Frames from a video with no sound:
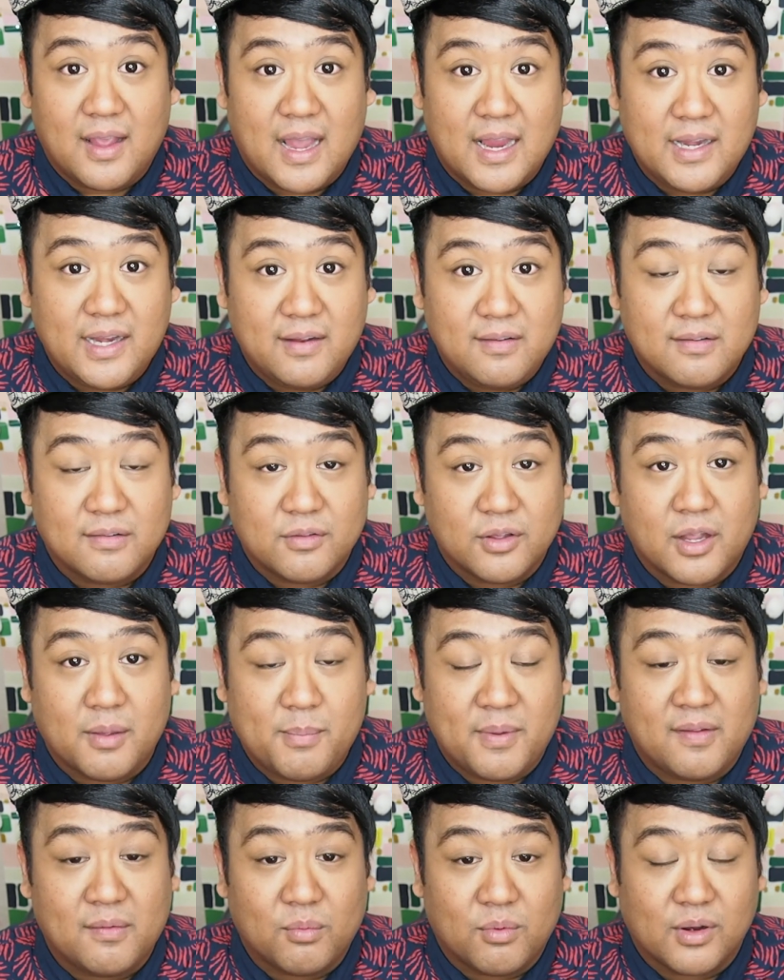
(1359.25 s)
I need to look up
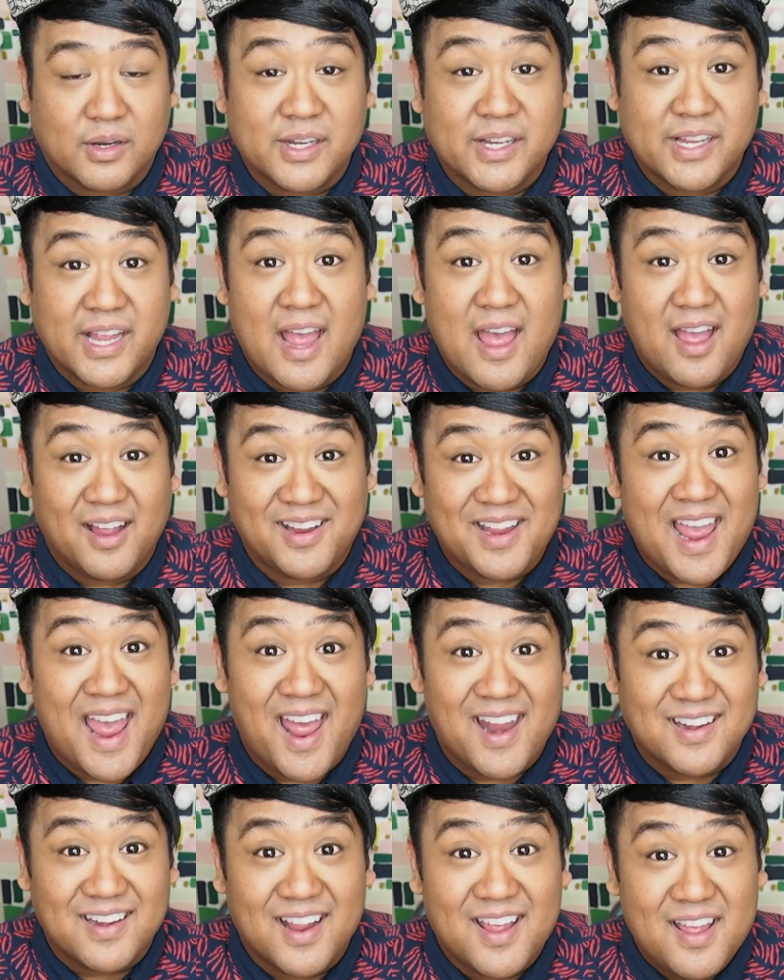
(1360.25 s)
his work
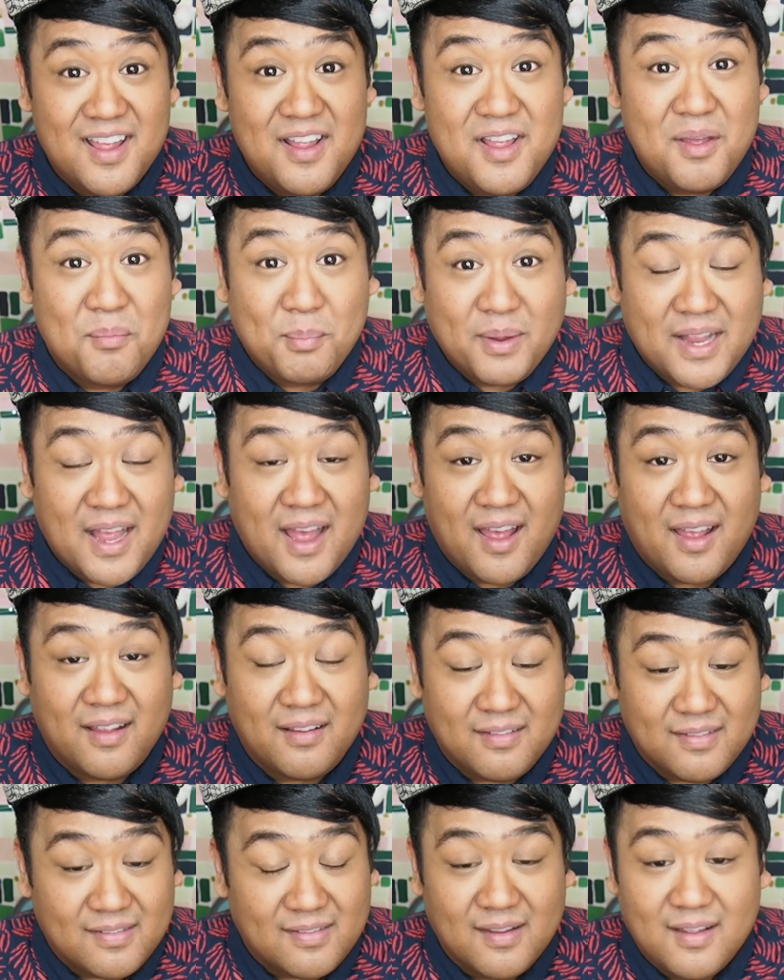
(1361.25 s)
again
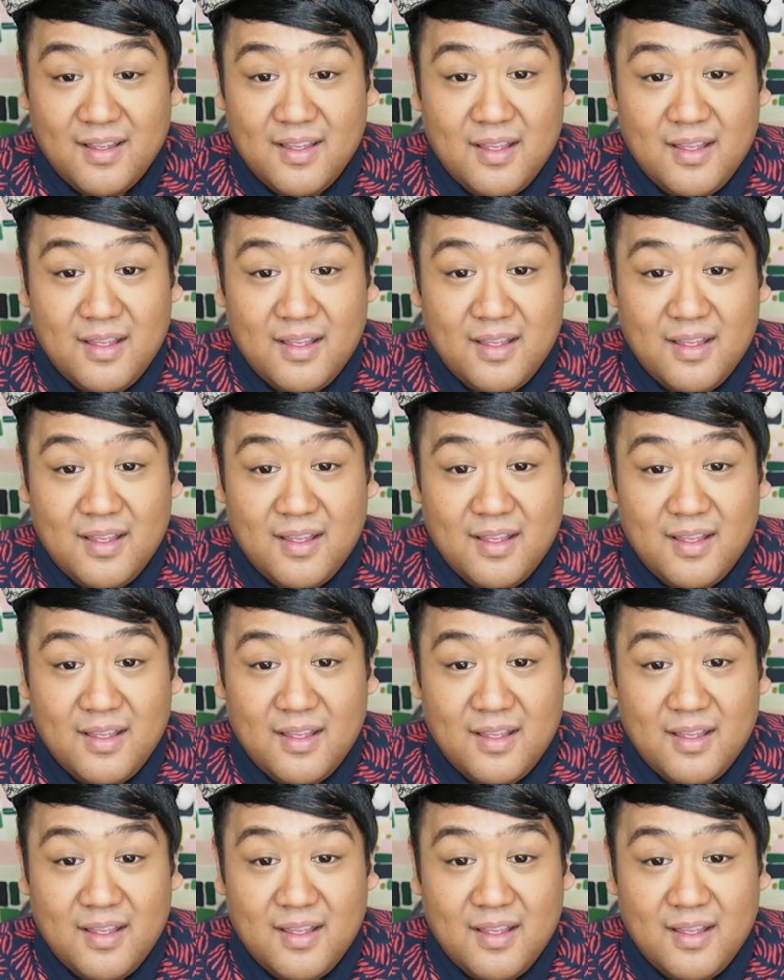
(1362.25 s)
because